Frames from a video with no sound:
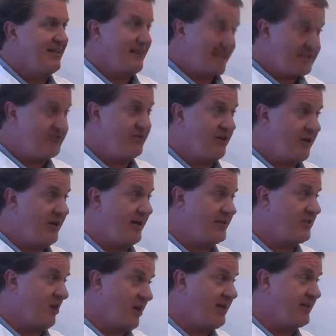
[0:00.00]
That's
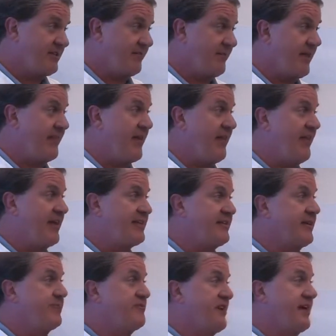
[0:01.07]
awesome. That's
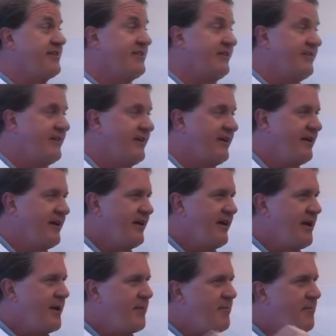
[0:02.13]
the objective.
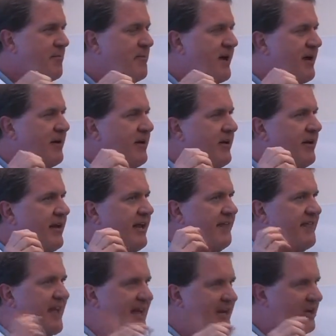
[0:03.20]
But if
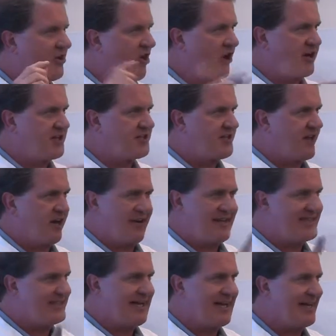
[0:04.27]
they had a cartilage tear,
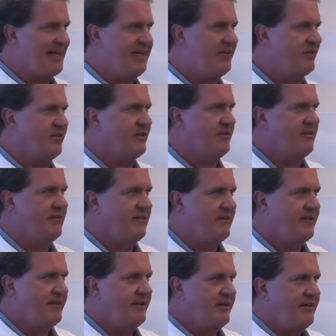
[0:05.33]
it's not healed.
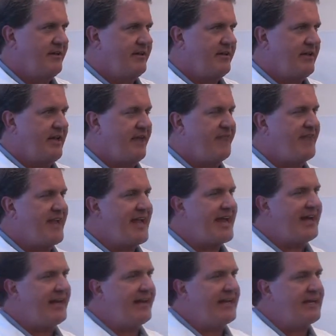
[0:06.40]
If they
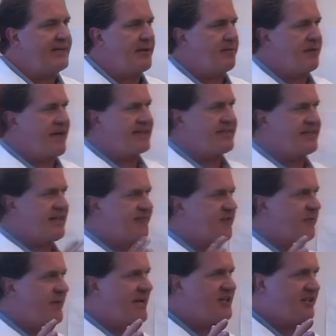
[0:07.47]
had ligament plastic
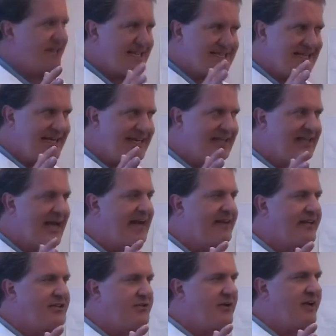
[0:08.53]
deformation, it's
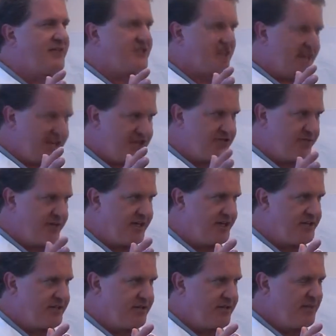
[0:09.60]
unlikely to have changed much.
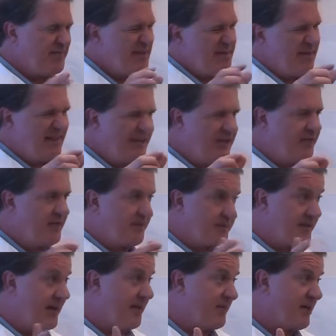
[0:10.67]
Maybe a little bit, but
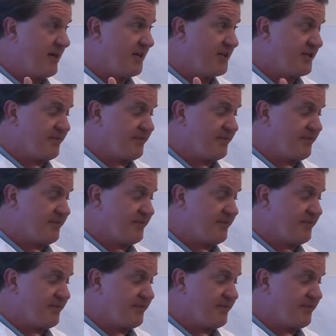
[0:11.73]
not much.